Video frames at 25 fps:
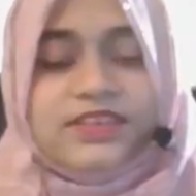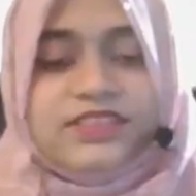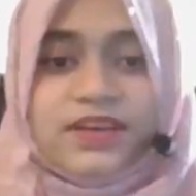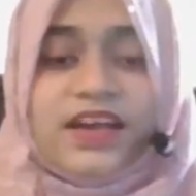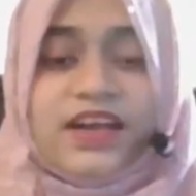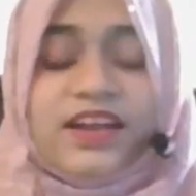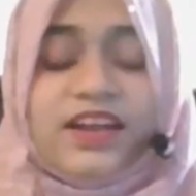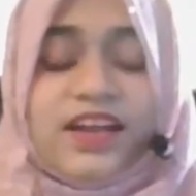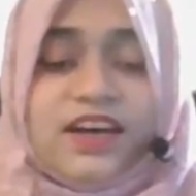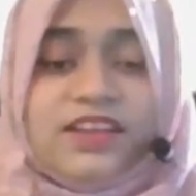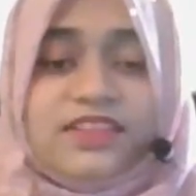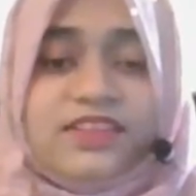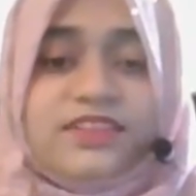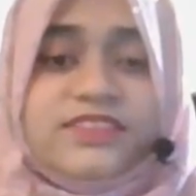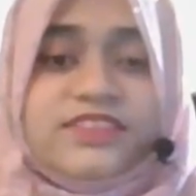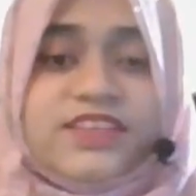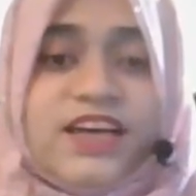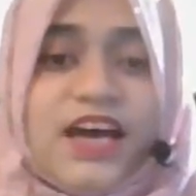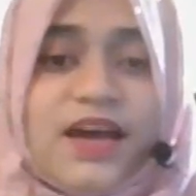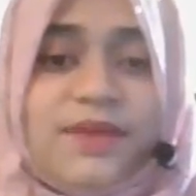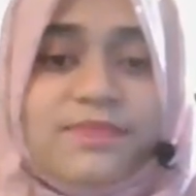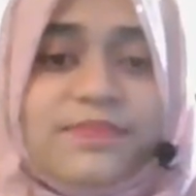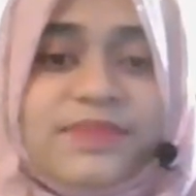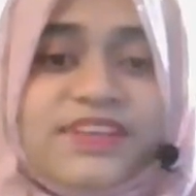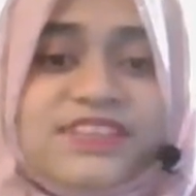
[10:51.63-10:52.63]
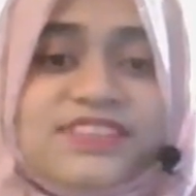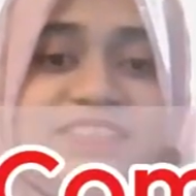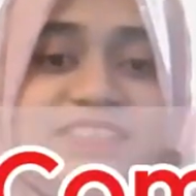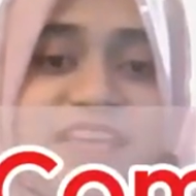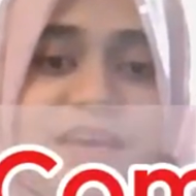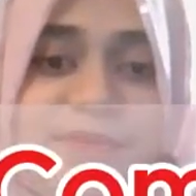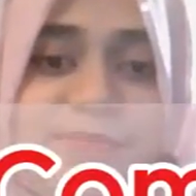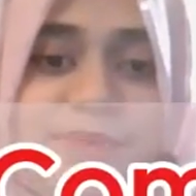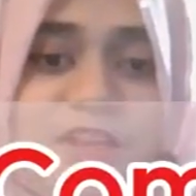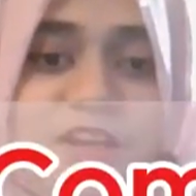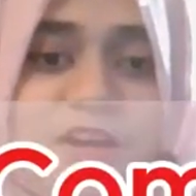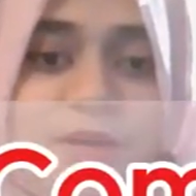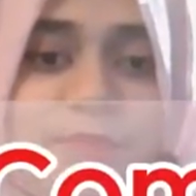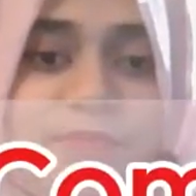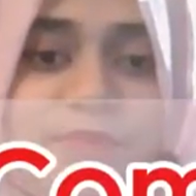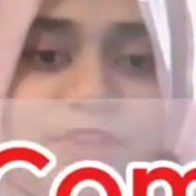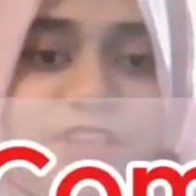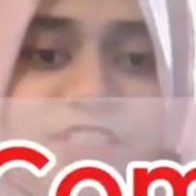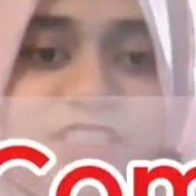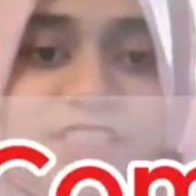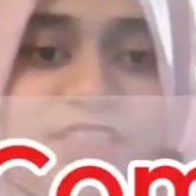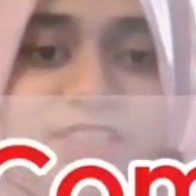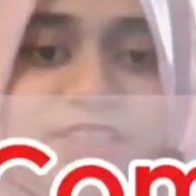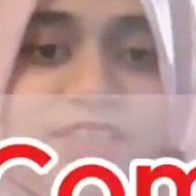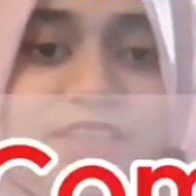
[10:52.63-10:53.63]
Another type is table
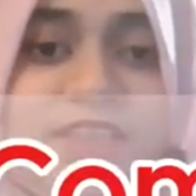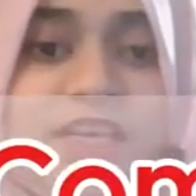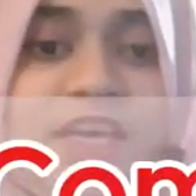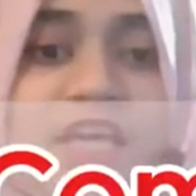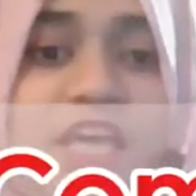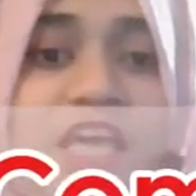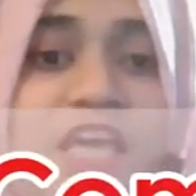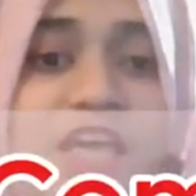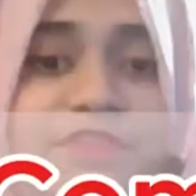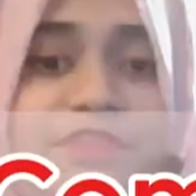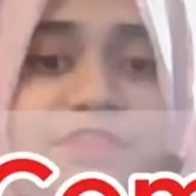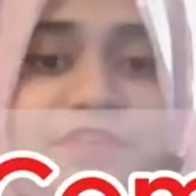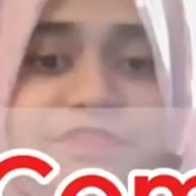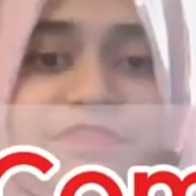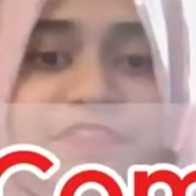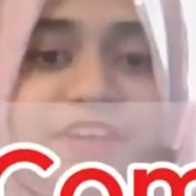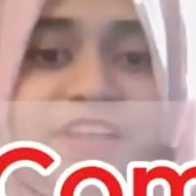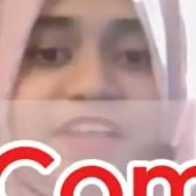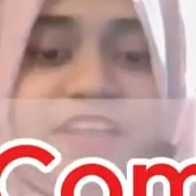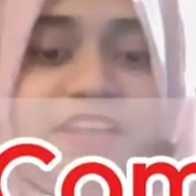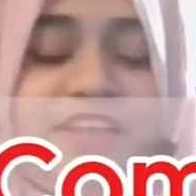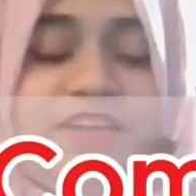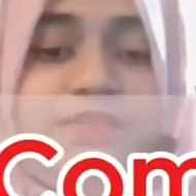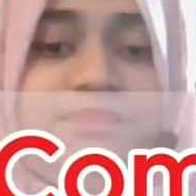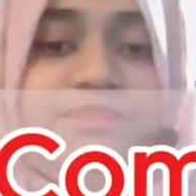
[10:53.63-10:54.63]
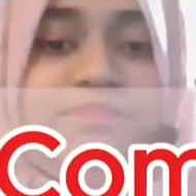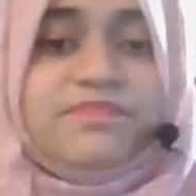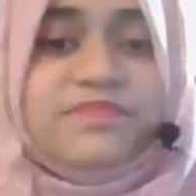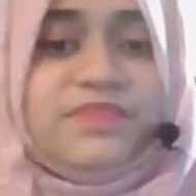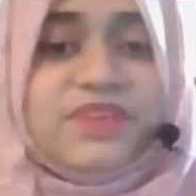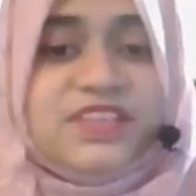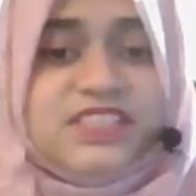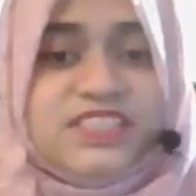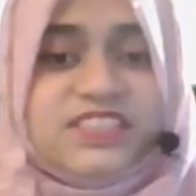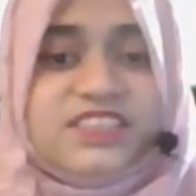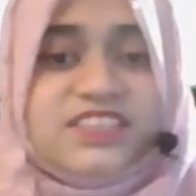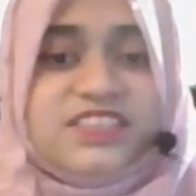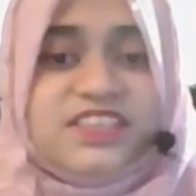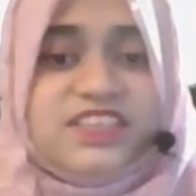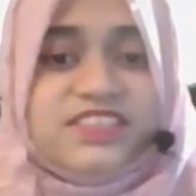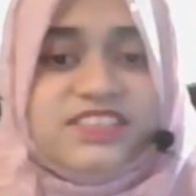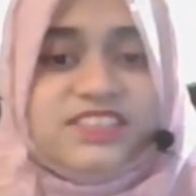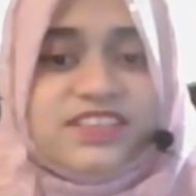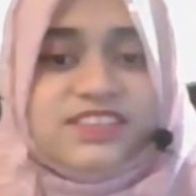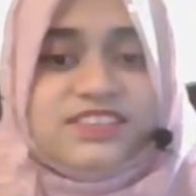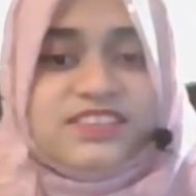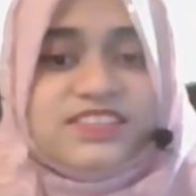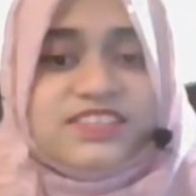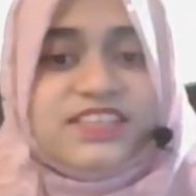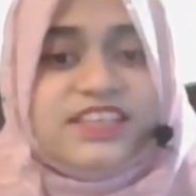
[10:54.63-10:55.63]
completion. You will fill in missing
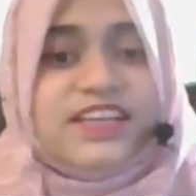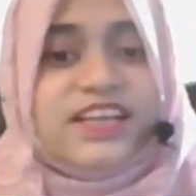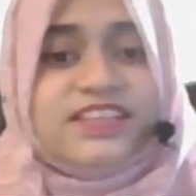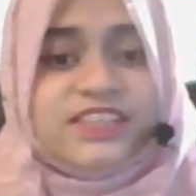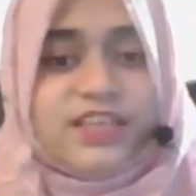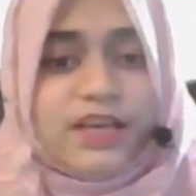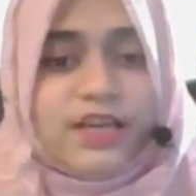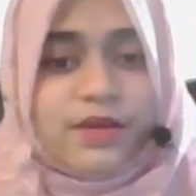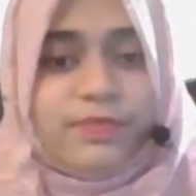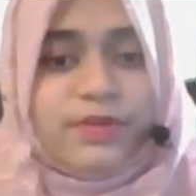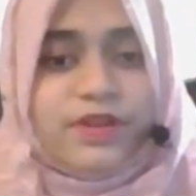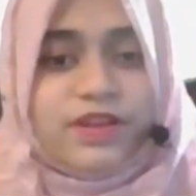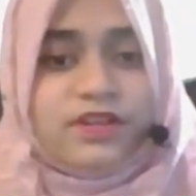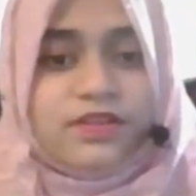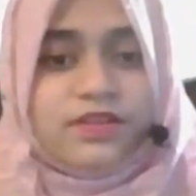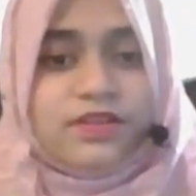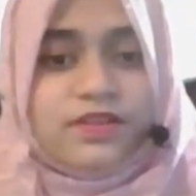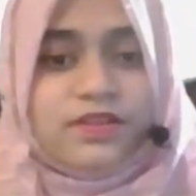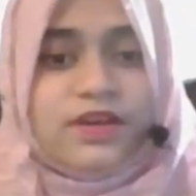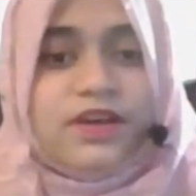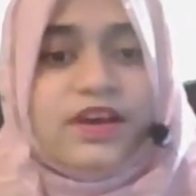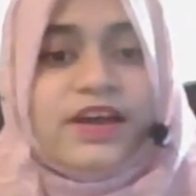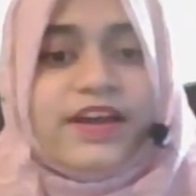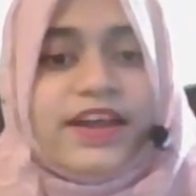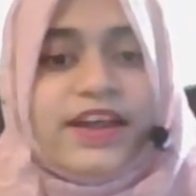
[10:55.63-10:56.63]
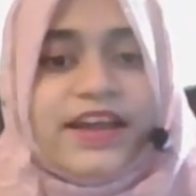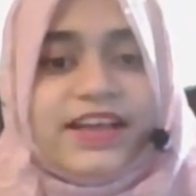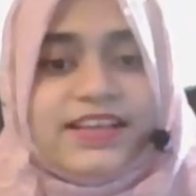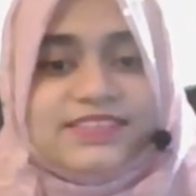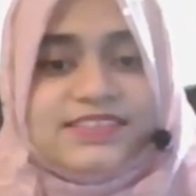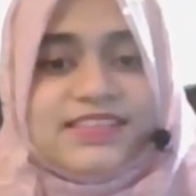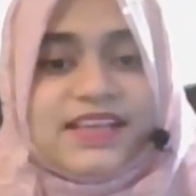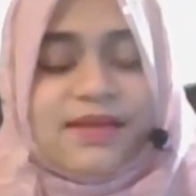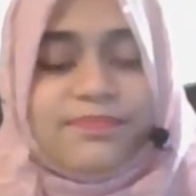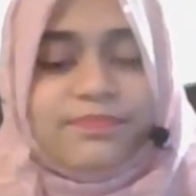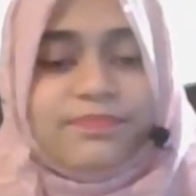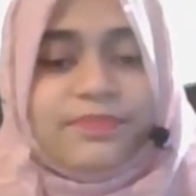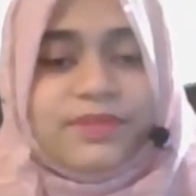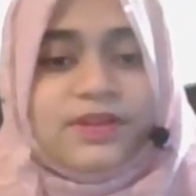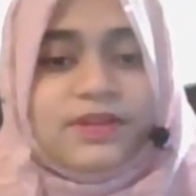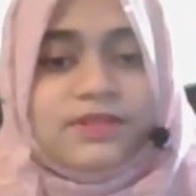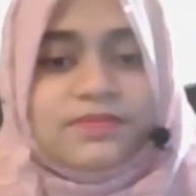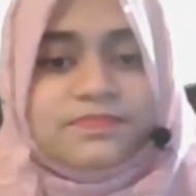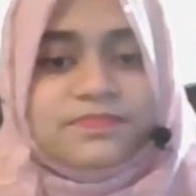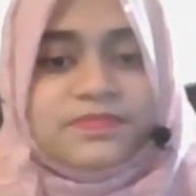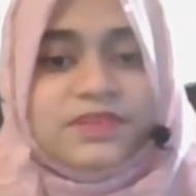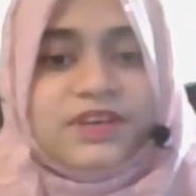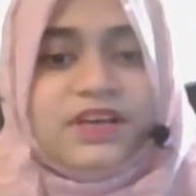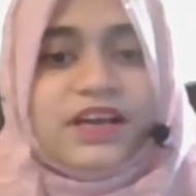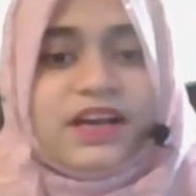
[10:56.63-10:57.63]
details in a table. Example,
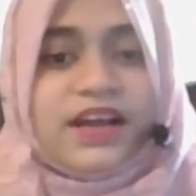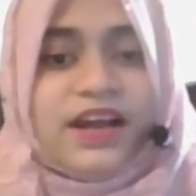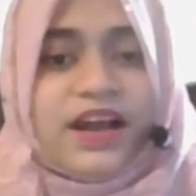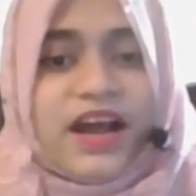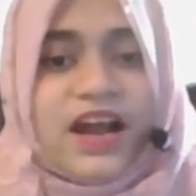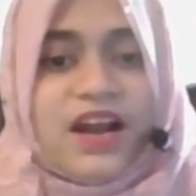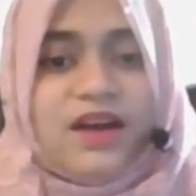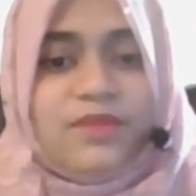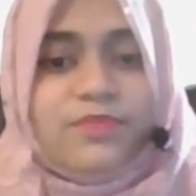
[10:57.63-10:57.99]
car